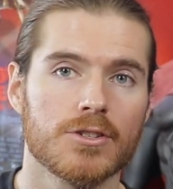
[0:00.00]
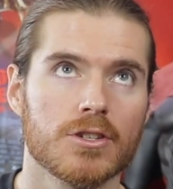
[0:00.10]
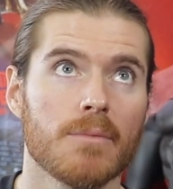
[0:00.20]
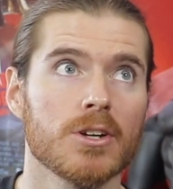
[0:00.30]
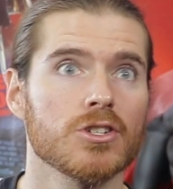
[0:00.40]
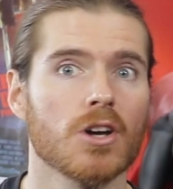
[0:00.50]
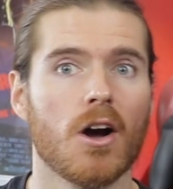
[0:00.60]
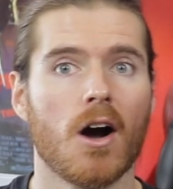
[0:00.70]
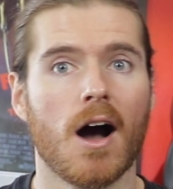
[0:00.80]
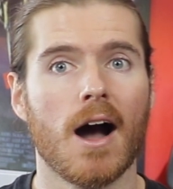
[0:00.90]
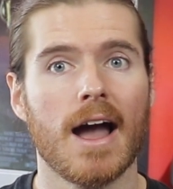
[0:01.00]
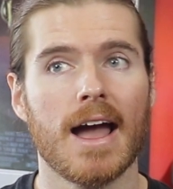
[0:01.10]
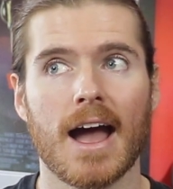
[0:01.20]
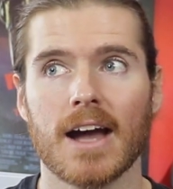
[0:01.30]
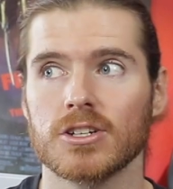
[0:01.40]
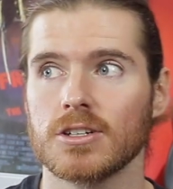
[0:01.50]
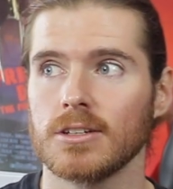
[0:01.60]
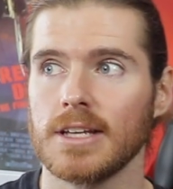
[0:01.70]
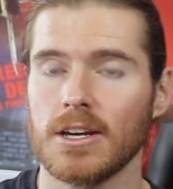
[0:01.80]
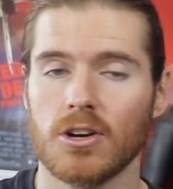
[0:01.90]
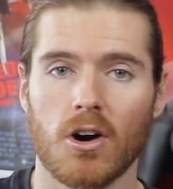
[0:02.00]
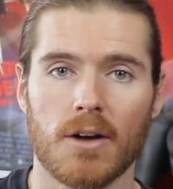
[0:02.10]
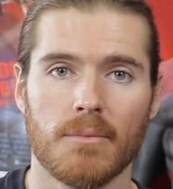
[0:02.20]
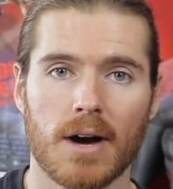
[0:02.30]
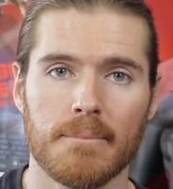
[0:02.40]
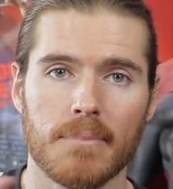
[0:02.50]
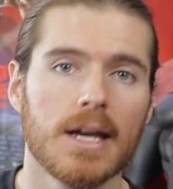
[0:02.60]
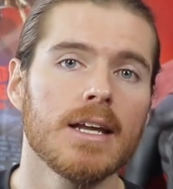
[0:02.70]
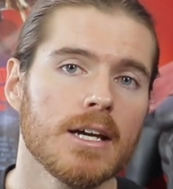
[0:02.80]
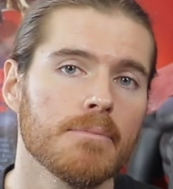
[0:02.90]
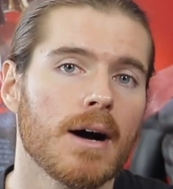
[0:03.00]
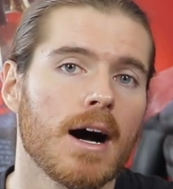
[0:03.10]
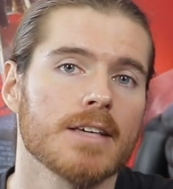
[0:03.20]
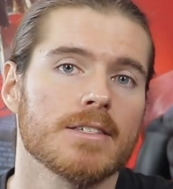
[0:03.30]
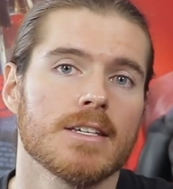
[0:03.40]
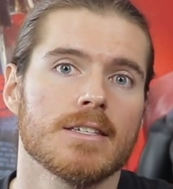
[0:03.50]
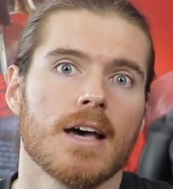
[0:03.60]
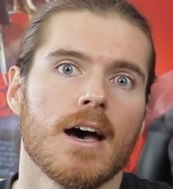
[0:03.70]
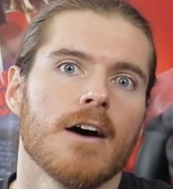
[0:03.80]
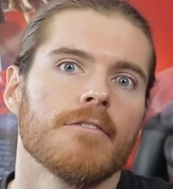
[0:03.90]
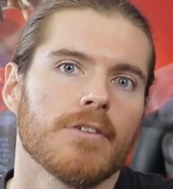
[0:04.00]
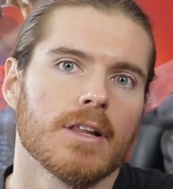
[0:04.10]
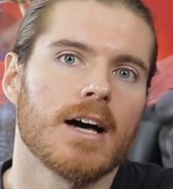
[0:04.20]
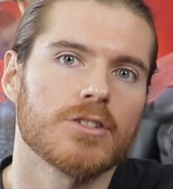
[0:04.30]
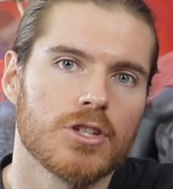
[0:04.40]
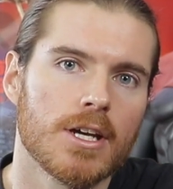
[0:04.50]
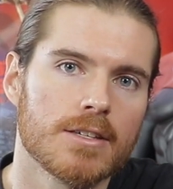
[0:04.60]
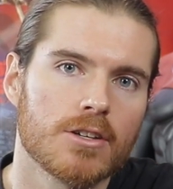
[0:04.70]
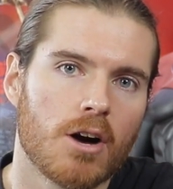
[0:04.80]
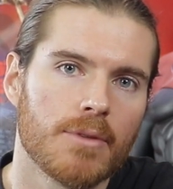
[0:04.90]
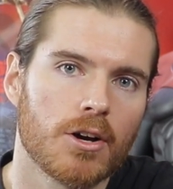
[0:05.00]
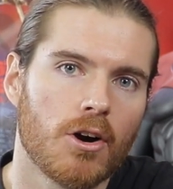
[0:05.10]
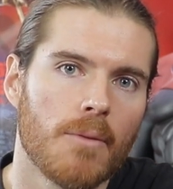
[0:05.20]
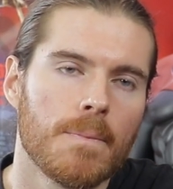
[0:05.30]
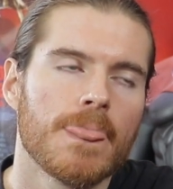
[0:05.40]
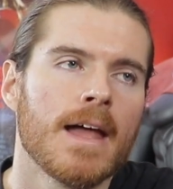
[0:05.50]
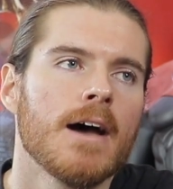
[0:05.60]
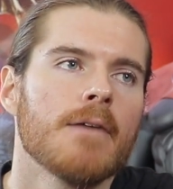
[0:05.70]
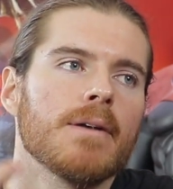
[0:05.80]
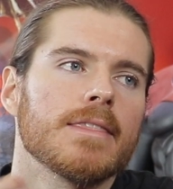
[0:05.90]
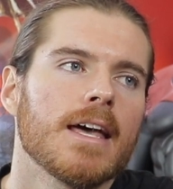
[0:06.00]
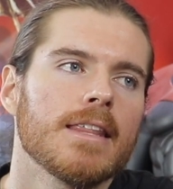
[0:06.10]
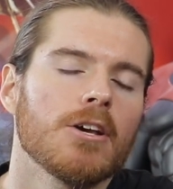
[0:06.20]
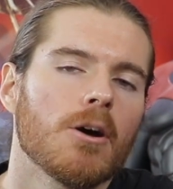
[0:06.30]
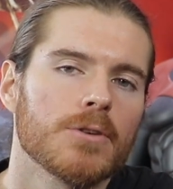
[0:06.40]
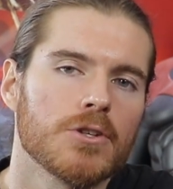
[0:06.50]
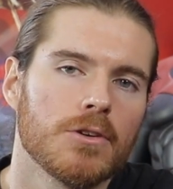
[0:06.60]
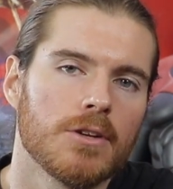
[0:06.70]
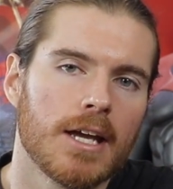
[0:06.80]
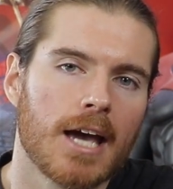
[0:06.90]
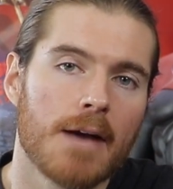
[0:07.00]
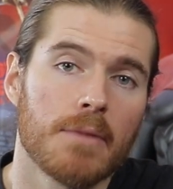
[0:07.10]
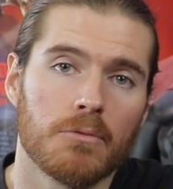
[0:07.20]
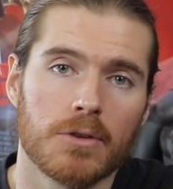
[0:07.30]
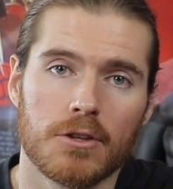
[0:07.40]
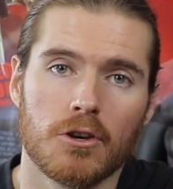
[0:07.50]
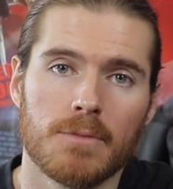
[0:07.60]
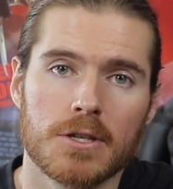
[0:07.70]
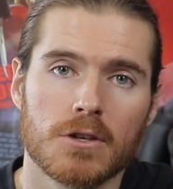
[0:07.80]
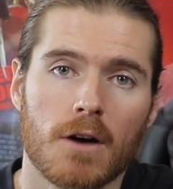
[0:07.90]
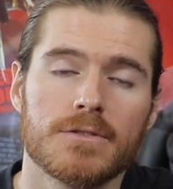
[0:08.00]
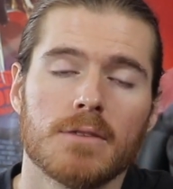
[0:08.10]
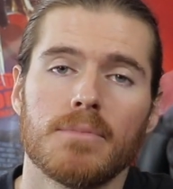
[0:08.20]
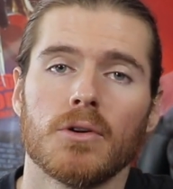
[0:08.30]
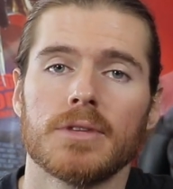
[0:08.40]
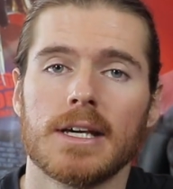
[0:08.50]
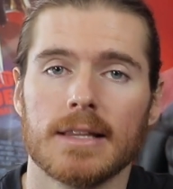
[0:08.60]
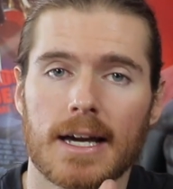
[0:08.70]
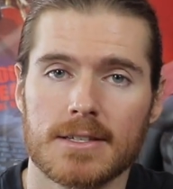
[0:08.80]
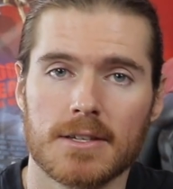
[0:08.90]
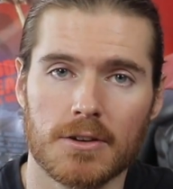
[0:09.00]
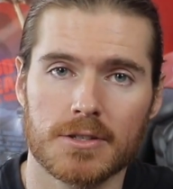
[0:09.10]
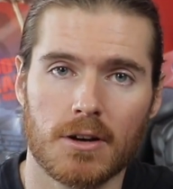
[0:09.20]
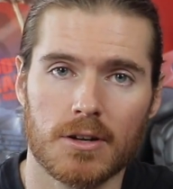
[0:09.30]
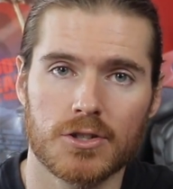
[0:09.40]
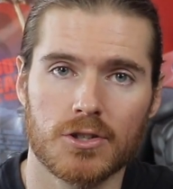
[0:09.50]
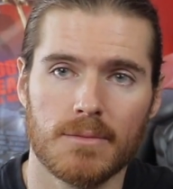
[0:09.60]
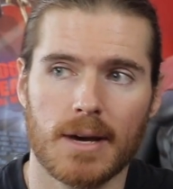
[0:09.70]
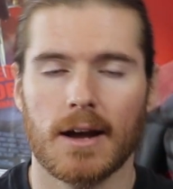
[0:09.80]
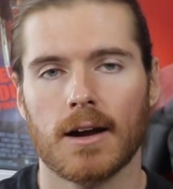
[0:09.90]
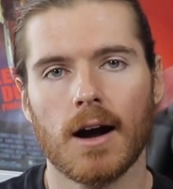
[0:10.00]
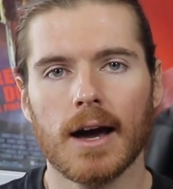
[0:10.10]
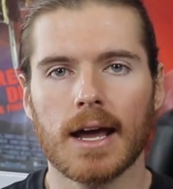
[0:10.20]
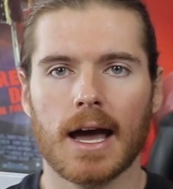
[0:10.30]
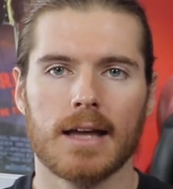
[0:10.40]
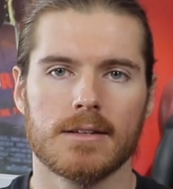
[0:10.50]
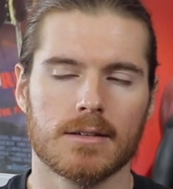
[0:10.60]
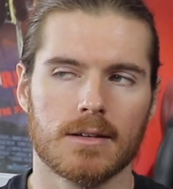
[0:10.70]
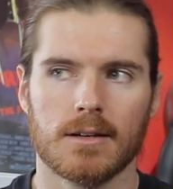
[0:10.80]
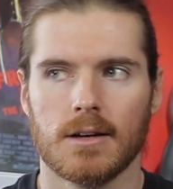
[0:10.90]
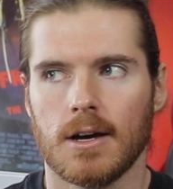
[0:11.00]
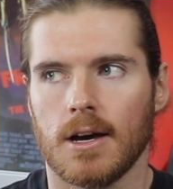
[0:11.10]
So much so, I actually got my media passes for last year's Comic Con, but then the opportunity came up with Ubisoft to build the Alexios costume, and I kind of had to,